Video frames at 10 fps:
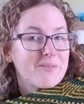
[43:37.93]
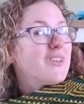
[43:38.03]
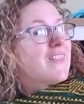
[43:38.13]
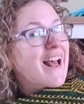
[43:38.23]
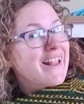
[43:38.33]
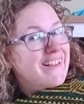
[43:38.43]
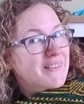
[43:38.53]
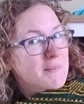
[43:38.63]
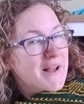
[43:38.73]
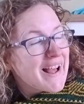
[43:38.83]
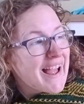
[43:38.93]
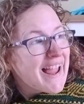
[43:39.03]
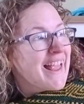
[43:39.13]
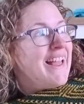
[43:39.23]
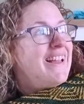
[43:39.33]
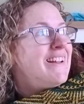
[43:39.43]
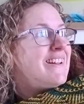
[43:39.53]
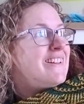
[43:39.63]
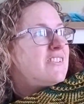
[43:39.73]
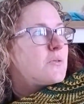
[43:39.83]
so that is my
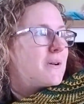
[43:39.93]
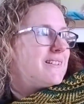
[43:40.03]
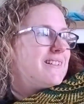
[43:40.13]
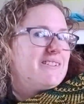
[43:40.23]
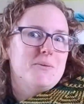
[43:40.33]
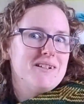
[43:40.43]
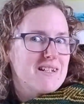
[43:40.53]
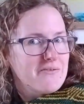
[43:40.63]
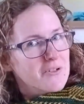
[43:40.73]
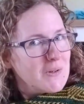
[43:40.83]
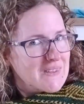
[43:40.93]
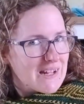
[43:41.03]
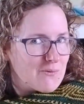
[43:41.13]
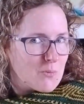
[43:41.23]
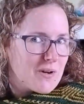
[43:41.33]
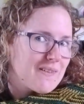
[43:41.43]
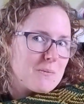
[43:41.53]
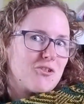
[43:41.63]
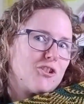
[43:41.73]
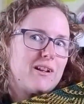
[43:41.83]
2024 Stephen
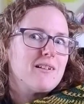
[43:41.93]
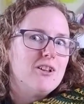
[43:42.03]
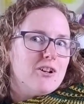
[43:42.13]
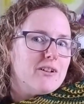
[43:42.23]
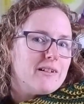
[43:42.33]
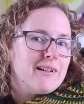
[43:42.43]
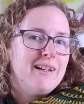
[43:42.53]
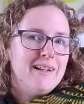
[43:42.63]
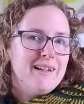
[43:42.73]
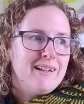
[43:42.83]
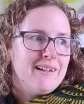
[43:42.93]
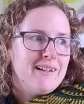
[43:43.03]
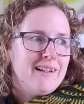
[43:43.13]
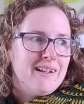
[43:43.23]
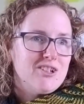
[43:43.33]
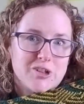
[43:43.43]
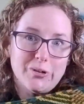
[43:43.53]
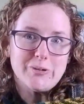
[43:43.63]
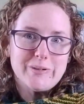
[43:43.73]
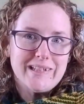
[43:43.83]
West Mystery Knit Along
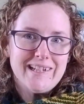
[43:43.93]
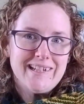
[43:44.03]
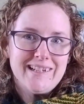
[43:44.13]
shawl.